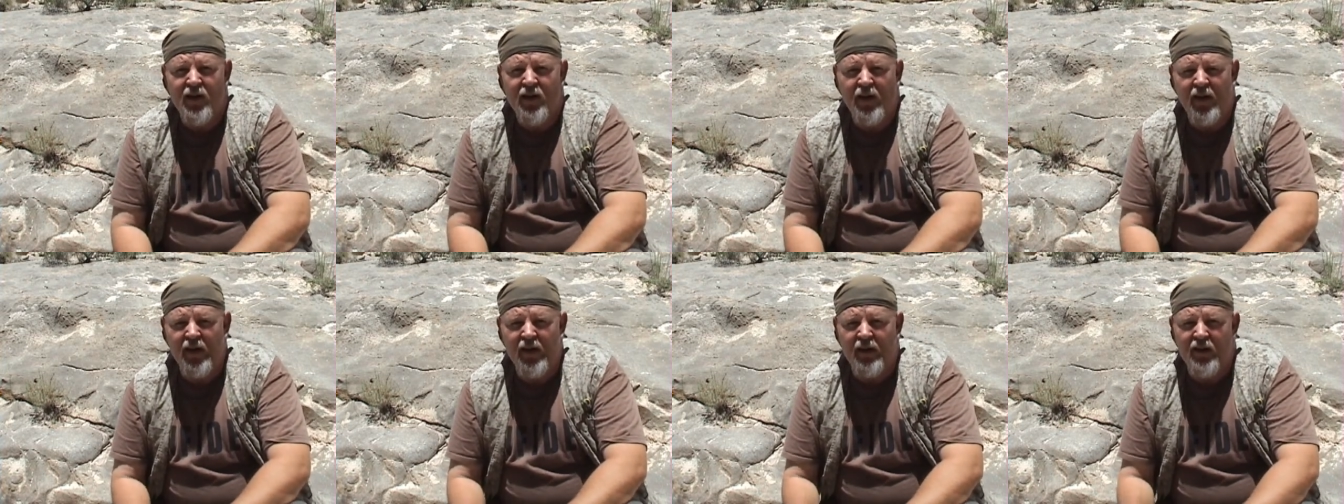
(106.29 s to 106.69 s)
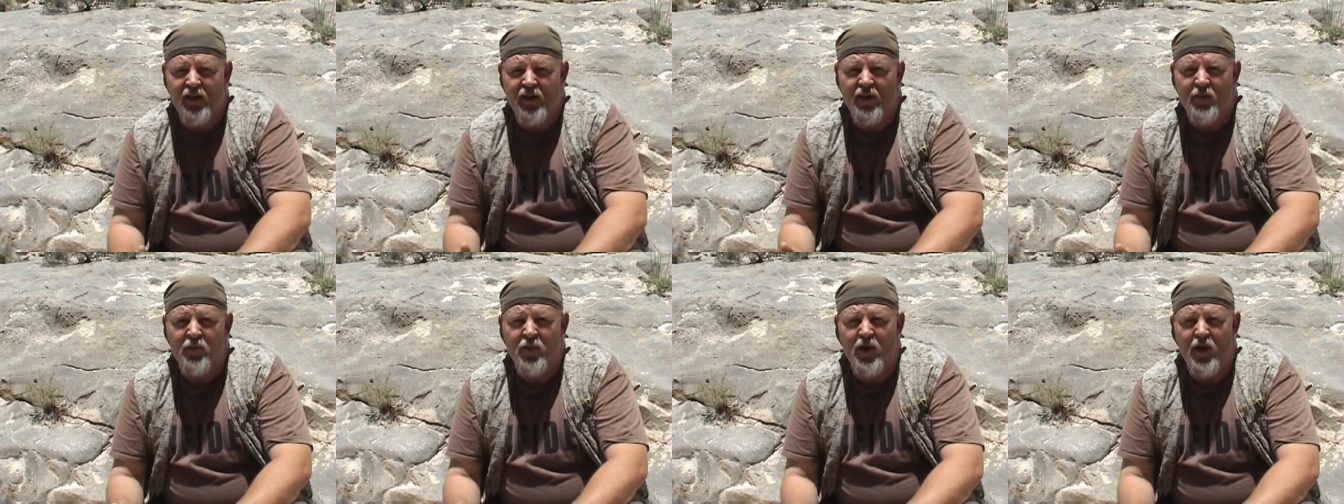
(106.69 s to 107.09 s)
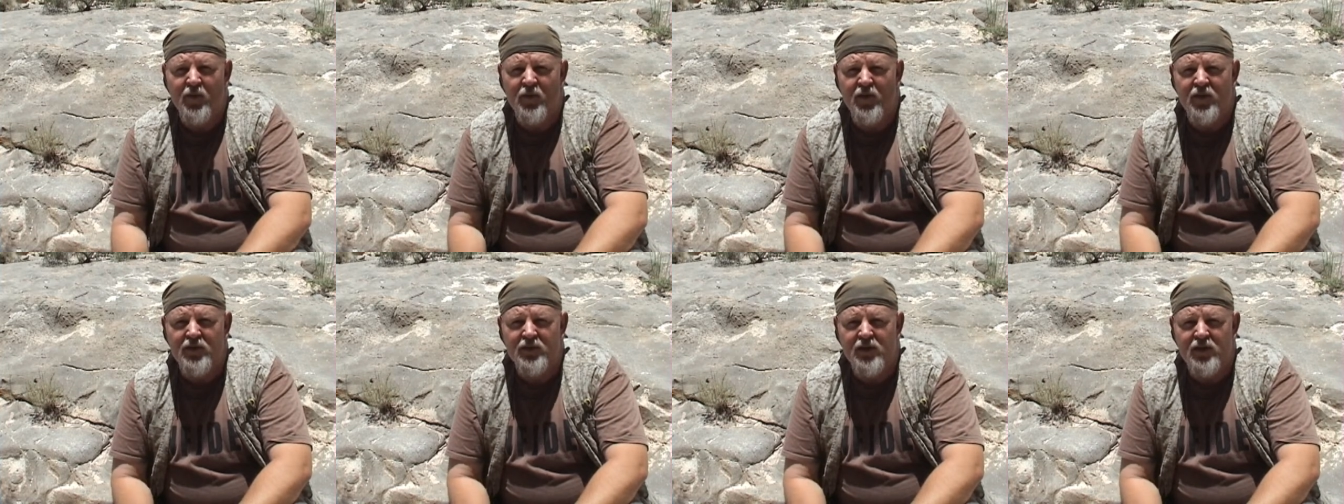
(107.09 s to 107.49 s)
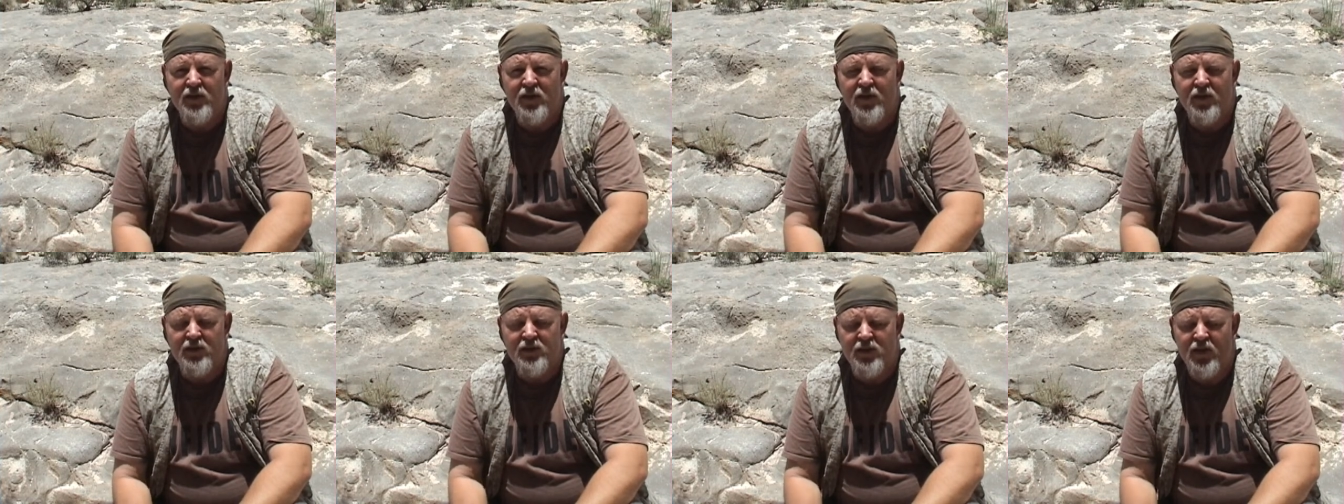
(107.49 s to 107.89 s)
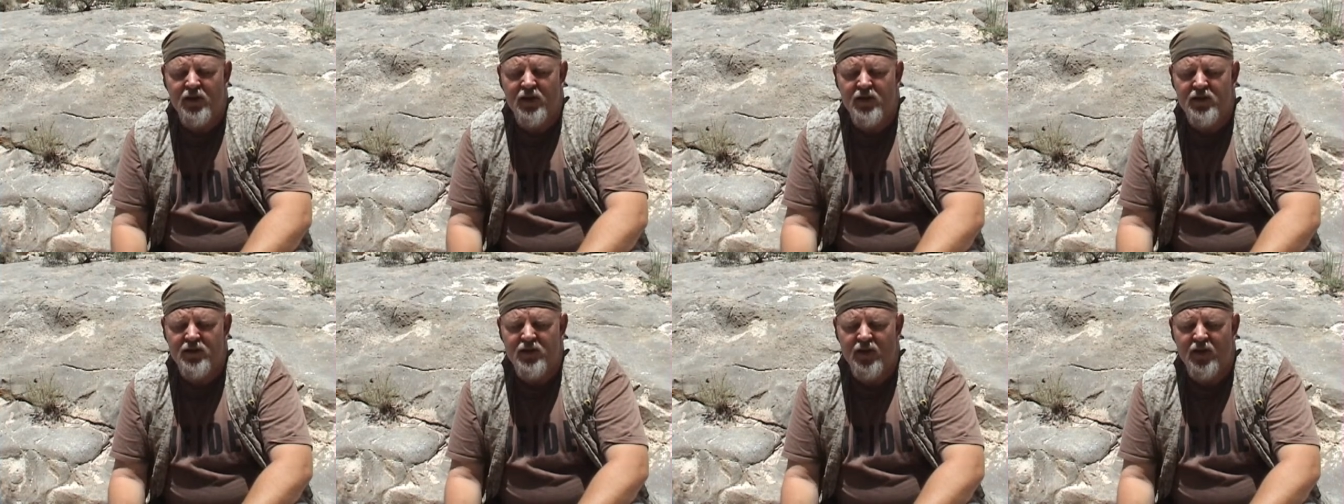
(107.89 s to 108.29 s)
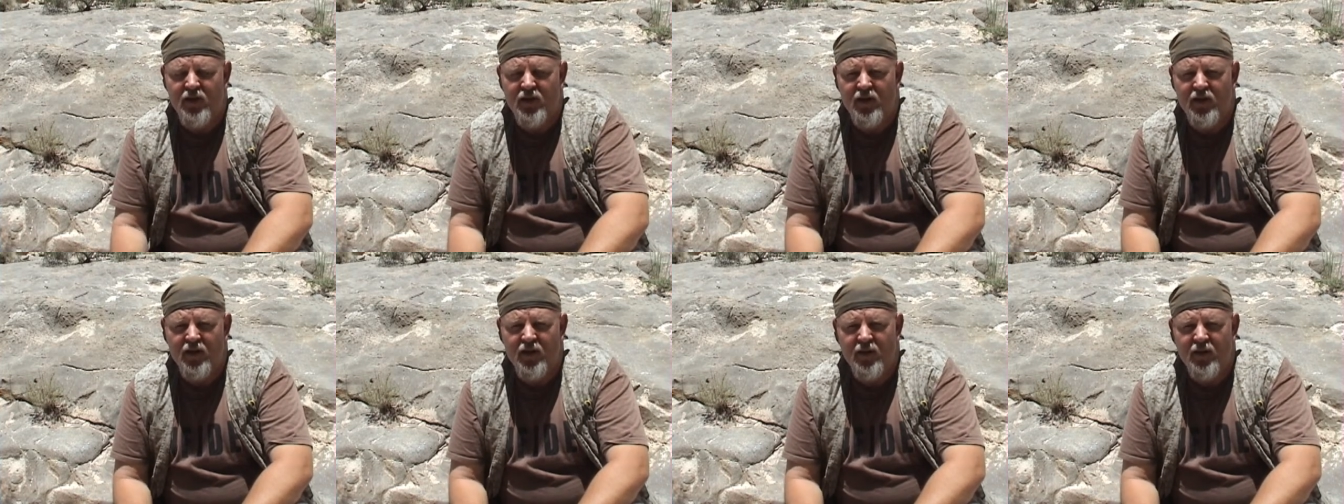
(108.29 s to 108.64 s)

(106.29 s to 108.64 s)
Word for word: and end up becoming a, a statistic.